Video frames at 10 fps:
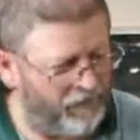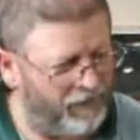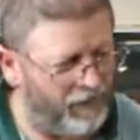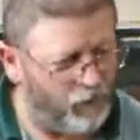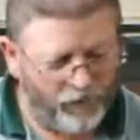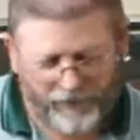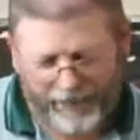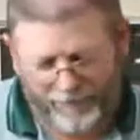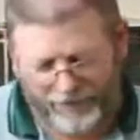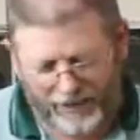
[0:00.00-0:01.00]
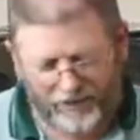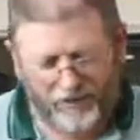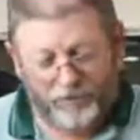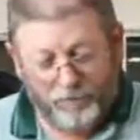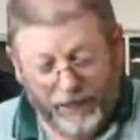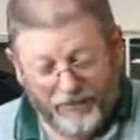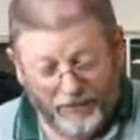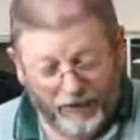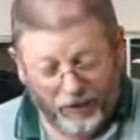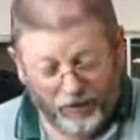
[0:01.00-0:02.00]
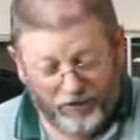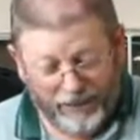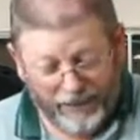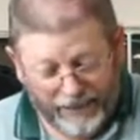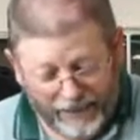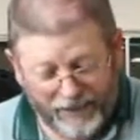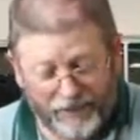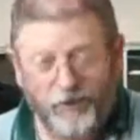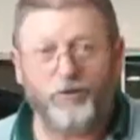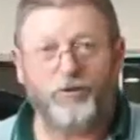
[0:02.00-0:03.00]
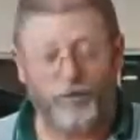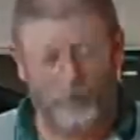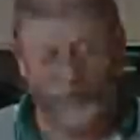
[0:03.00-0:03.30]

And what the hammer does is basically locks that hard into the screw.